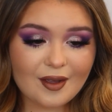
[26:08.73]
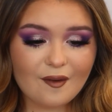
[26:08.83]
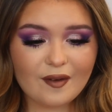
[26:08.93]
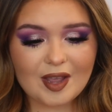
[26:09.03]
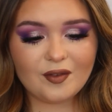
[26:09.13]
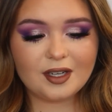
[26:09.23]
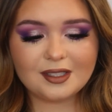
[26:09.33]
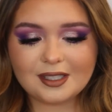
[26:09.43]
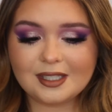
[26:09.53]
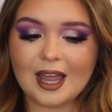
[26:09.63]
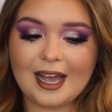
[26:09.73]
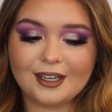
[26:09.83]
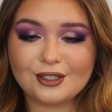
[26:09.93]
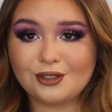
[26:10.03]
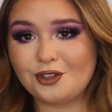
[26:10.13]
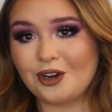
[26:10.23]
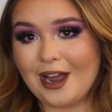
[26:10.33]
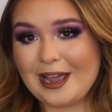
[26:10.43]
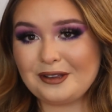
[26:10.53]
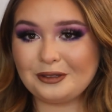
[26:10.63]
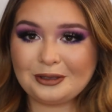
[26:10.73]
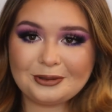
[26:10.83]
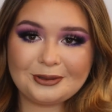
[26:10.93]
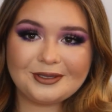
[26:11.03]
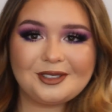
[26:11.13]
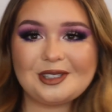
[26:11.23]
favorite slash trying new